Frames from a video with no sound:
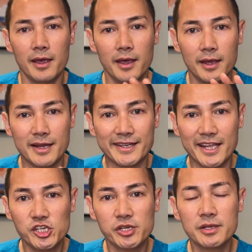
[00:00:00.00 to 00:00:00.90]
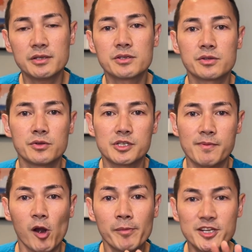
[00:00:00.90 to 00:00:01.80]
In addition to
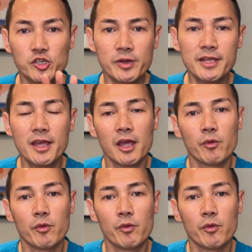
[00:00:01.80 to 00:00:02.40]
spirometry,